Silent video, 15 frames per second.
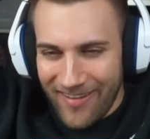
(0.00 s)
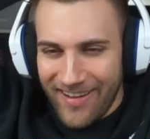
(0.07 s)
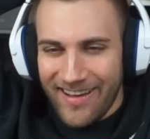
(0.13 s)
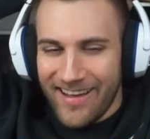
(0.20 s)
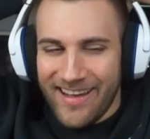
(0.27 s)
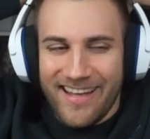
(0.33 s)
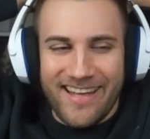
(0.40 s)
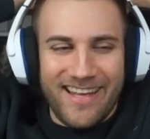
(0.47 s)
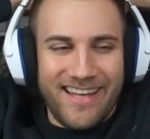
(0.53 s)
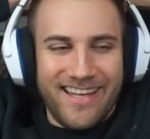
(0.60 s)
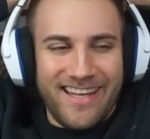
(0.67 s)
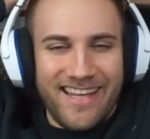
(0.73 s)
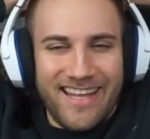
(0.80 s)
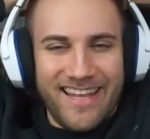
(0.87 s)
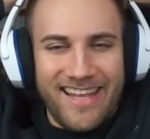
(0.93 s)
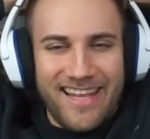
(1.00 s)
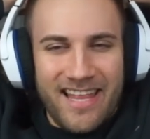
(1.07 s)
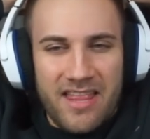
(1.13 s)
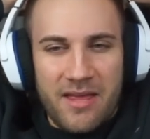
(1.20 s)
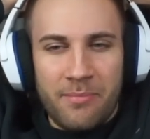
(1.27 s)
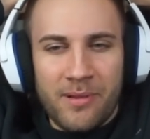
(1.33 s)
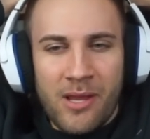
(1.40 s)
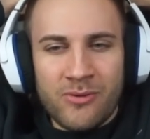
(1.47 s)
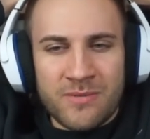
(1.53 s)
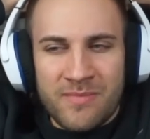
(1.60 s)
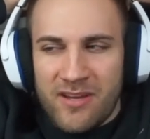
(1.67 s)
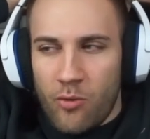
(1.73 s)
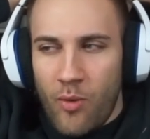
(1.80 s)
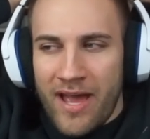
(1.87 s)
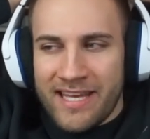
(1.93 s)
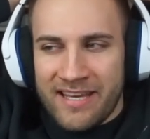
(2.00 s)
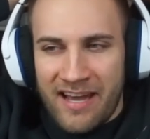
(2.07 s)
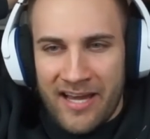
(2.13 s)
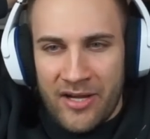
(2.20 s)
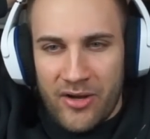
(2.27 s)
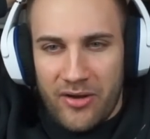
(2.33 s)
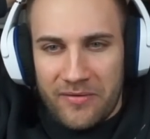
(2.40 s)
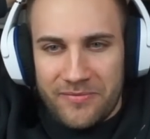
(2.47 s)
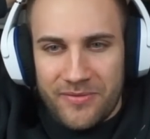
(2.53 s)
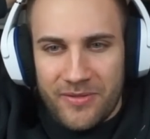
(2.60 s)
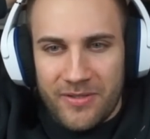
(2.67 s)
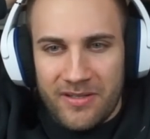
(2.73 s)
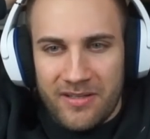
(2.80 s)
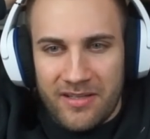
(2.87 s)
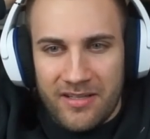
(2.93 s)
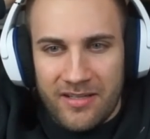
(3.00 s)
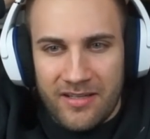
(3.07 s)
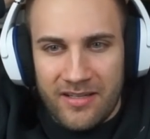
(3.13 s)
Me. That blows me away, kind of. You